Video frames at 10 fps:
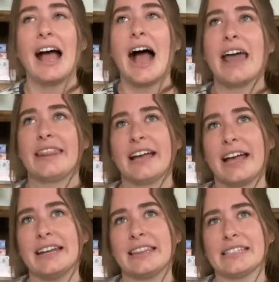I think I
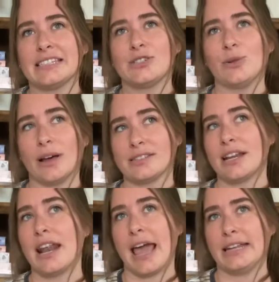knit this in
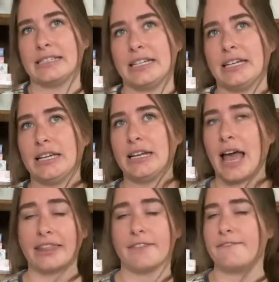2019
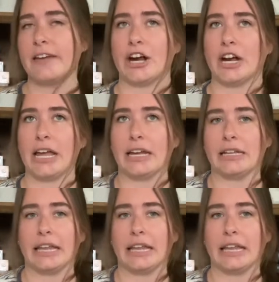at the very end.